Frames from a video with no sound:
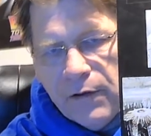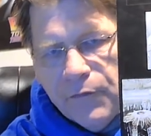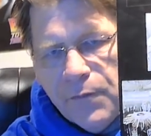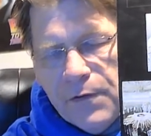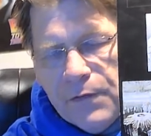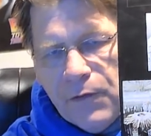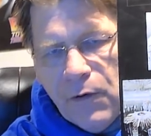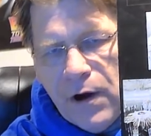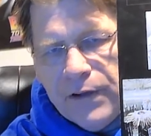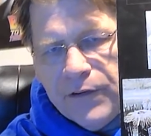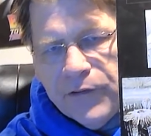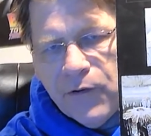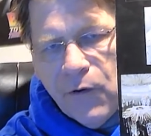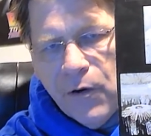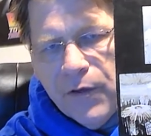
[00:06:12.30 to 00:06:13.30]
before I
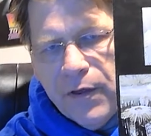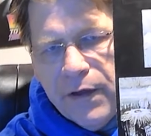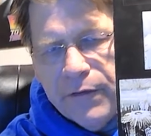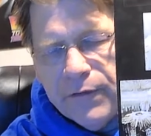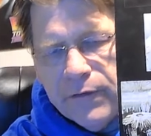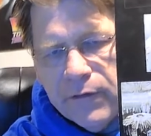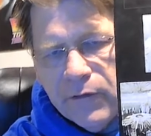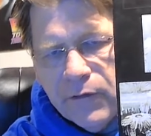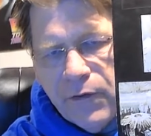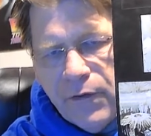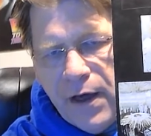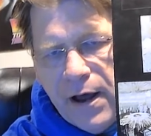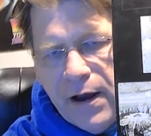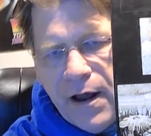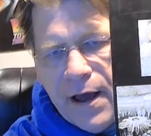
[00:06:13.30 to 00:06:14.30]
store this so
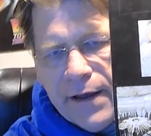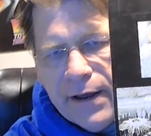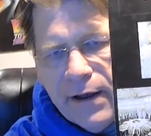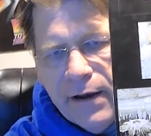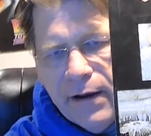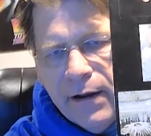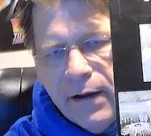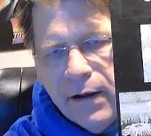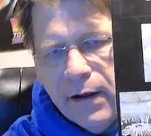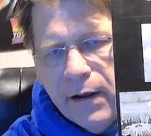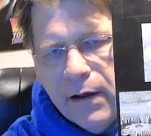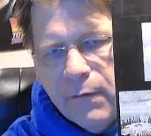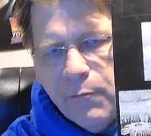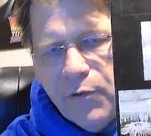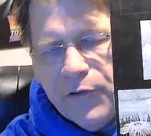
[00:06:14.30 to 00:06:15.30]
that I can
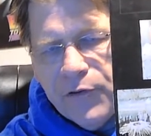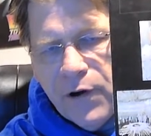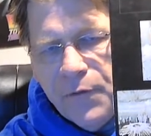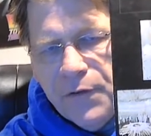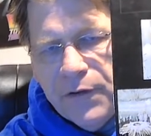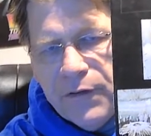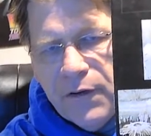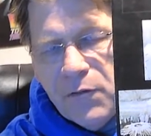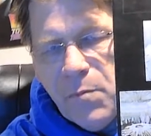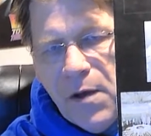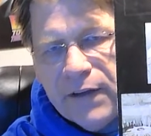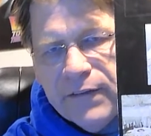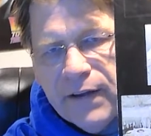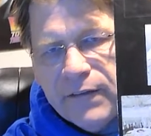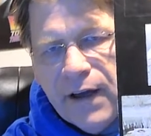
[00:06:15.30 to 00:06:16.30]
preserve this as
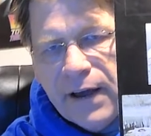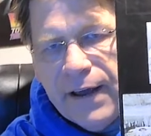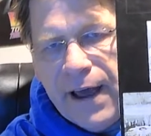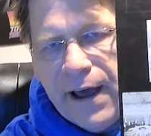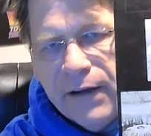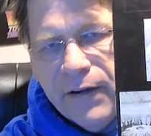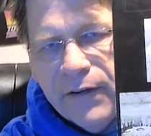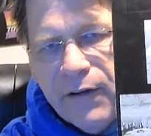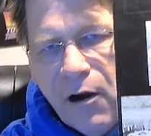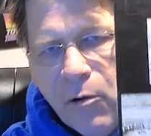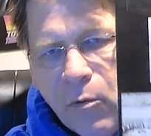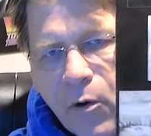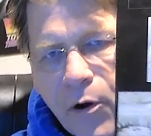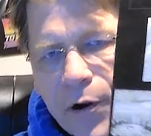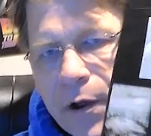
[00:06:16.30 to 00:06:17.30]
best as I can, this
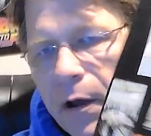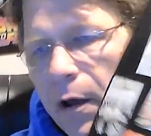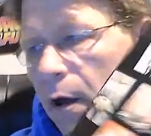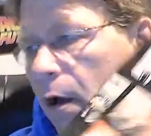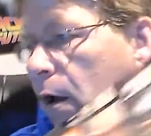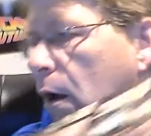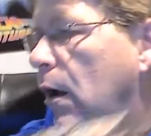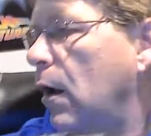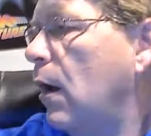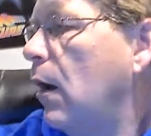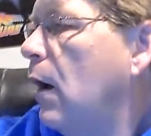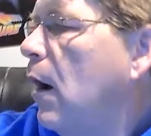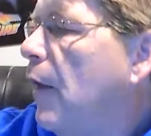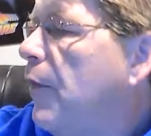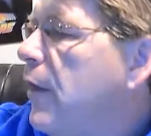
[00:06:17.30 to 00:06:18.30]
artwork.
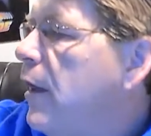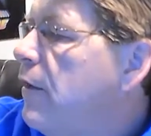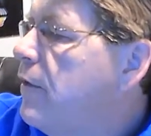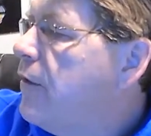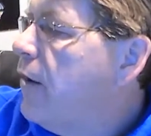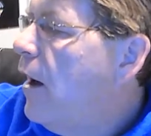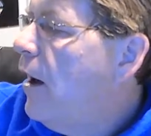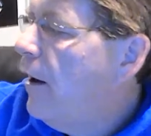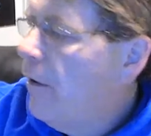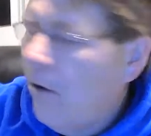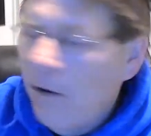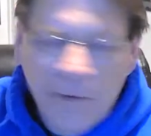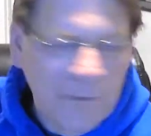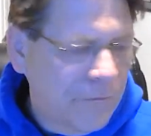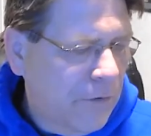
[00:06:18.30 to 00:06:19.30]
On the inside, all
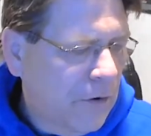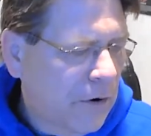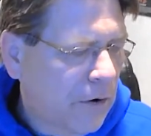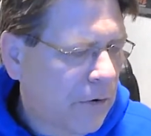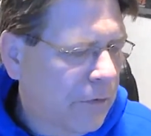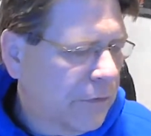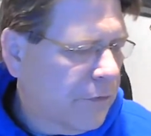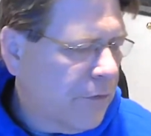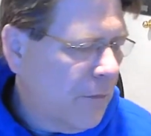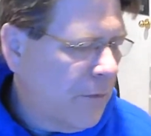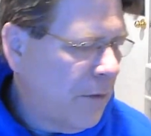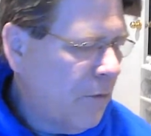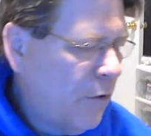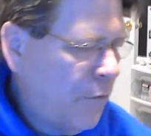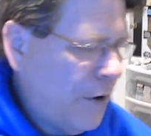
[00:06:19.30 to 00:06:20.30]
the photos from the
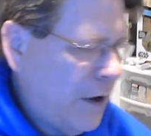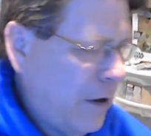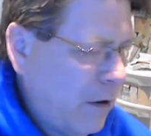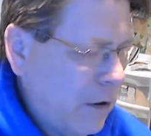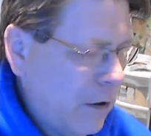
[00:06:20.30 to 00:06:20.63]
movie.